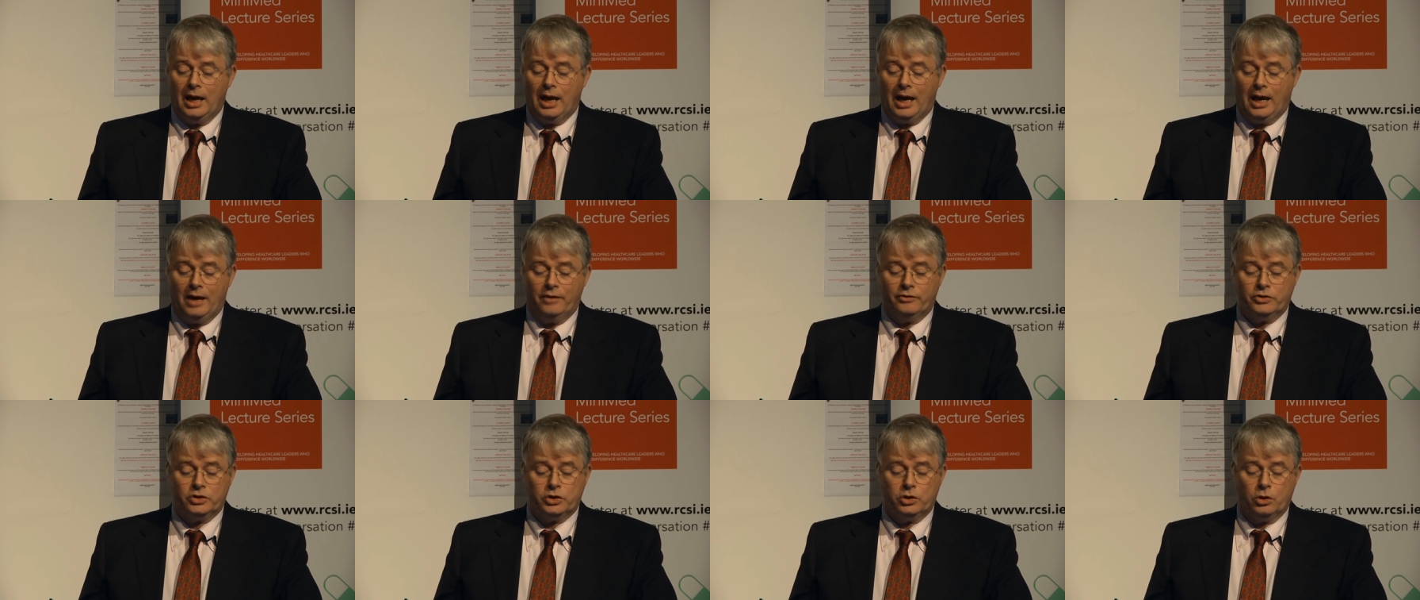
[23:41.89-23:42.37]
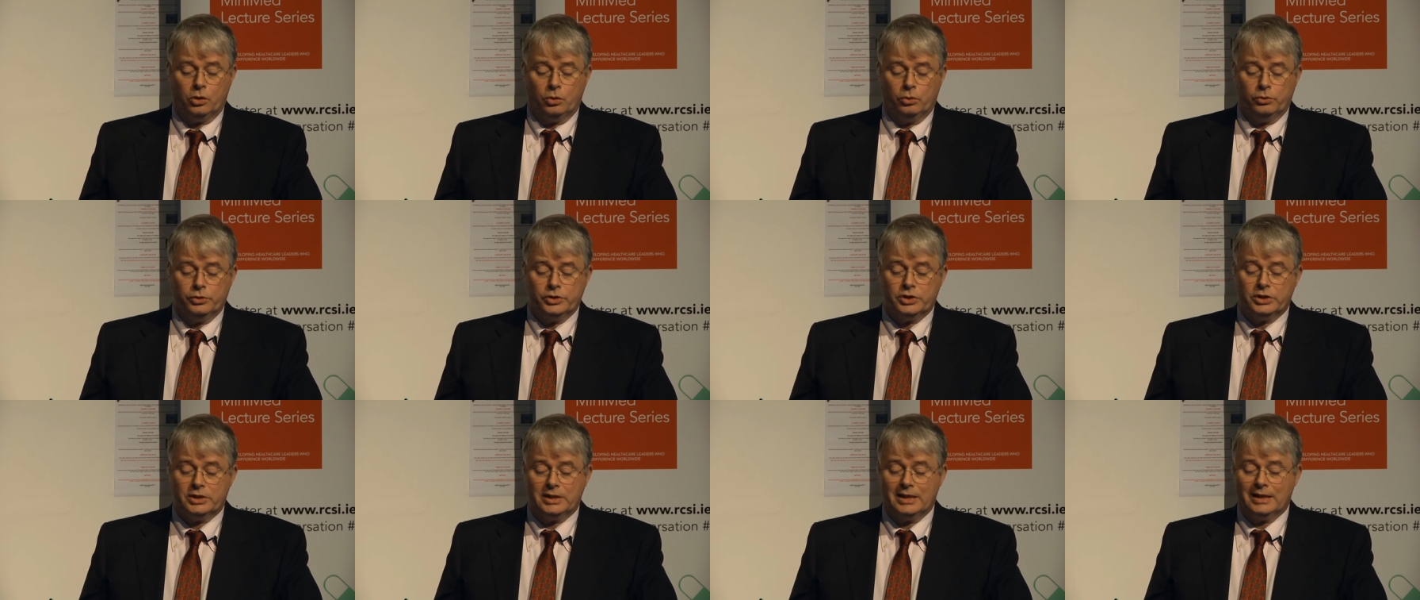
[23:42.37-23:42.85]
have
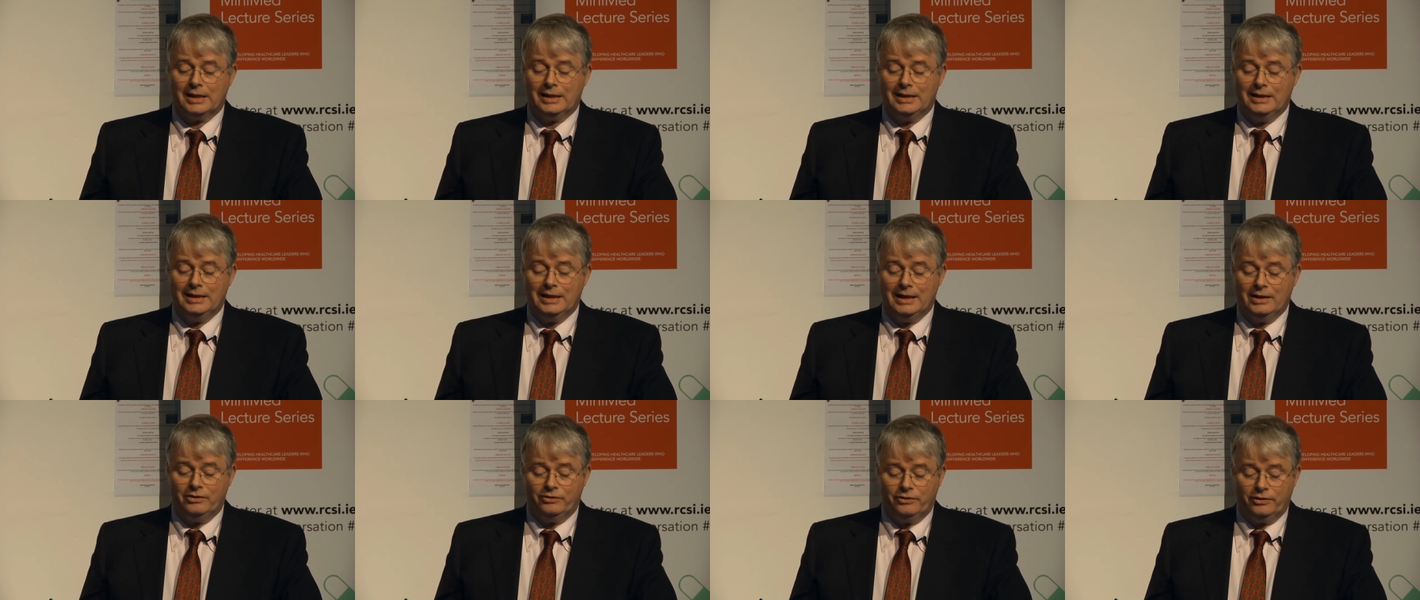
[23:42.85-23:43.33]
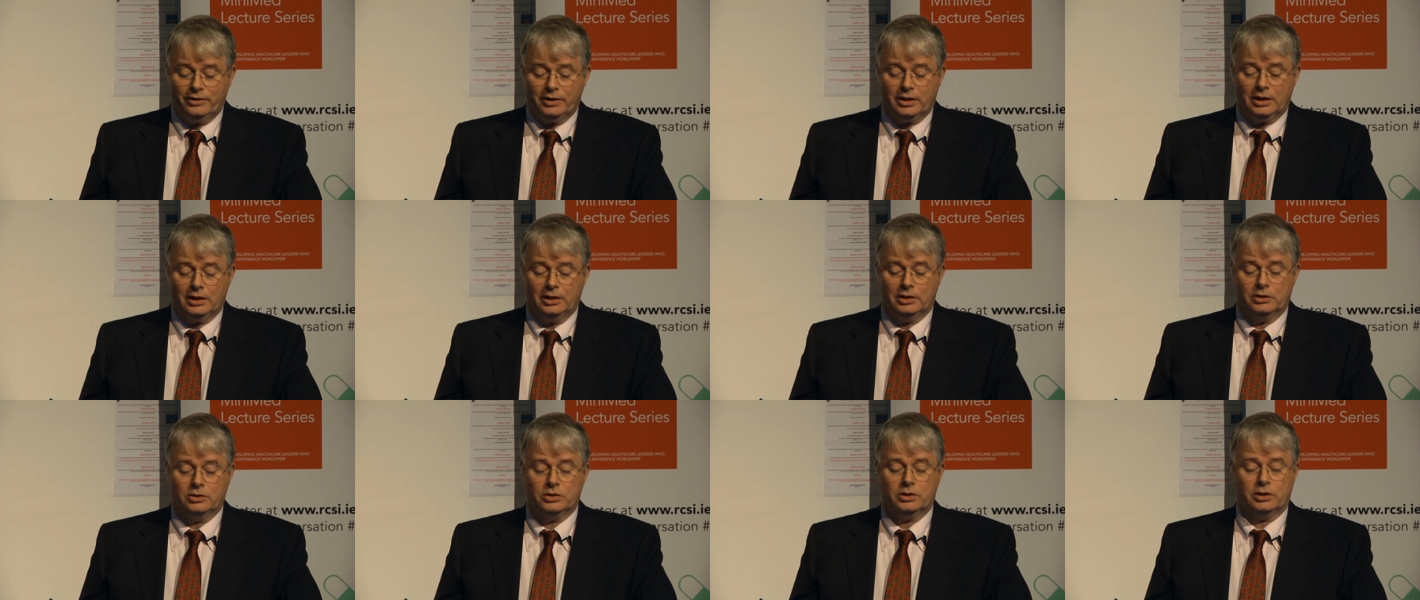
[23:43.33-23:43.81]
shown
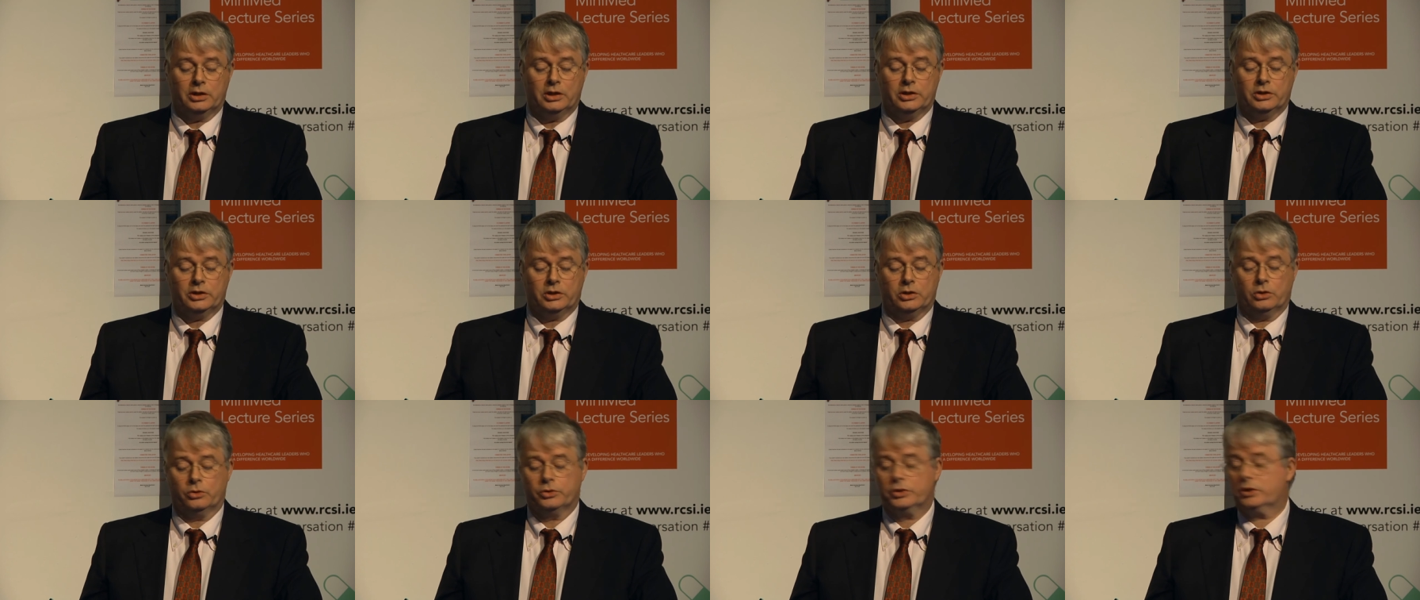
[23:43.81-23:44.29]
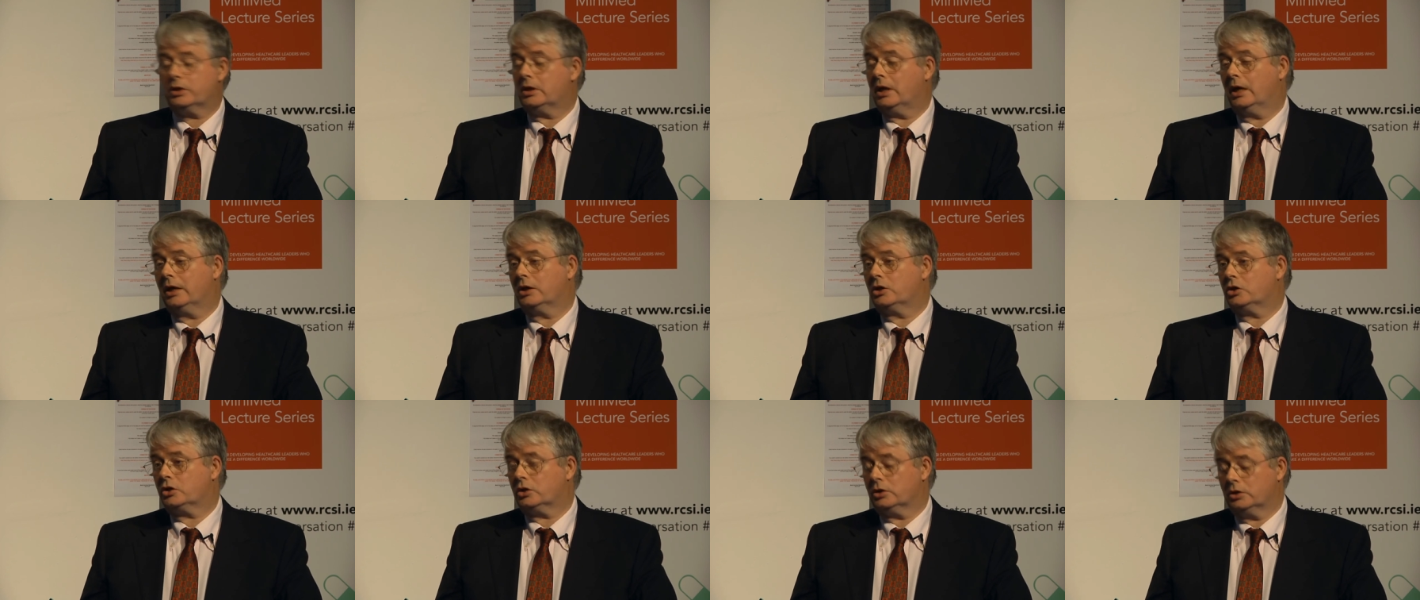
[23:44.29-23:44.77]
significant
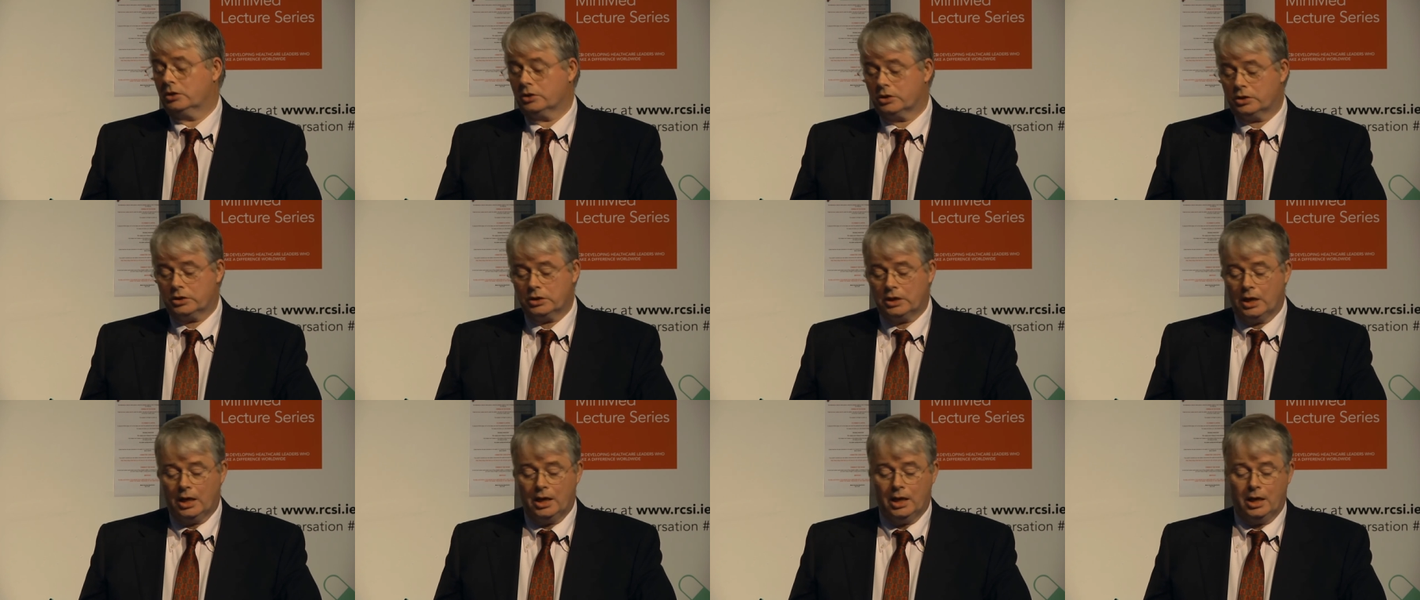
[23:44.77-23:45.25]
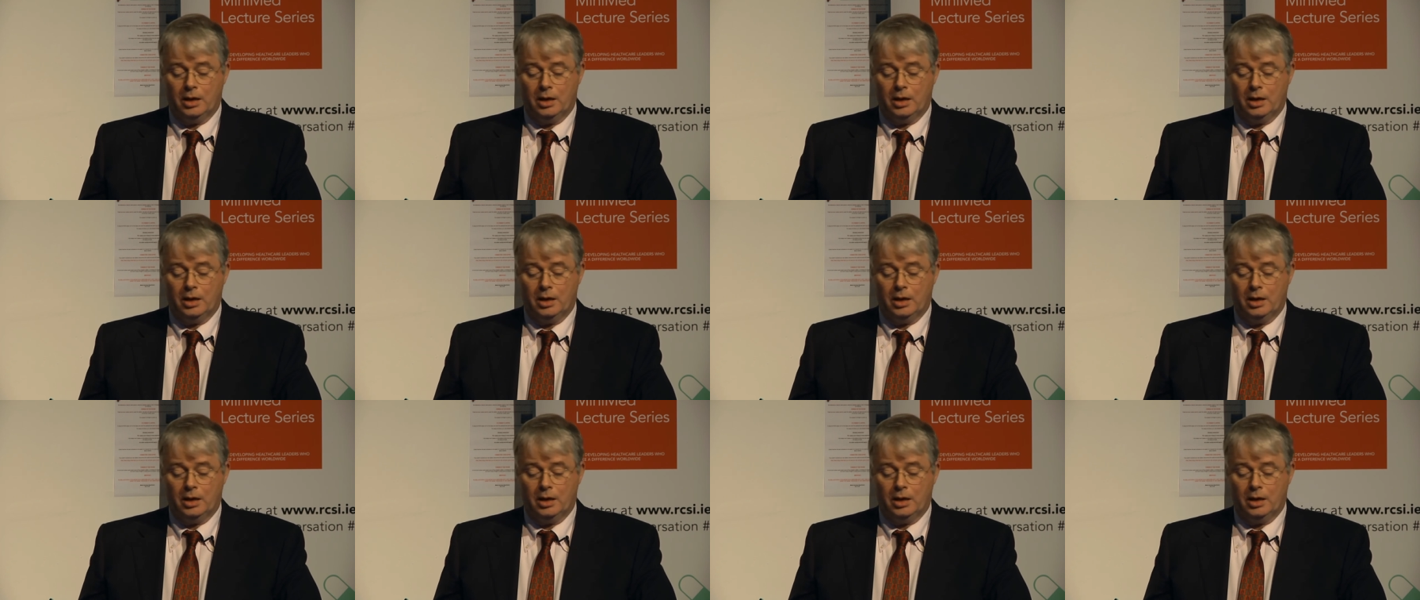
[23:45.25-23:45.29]
associations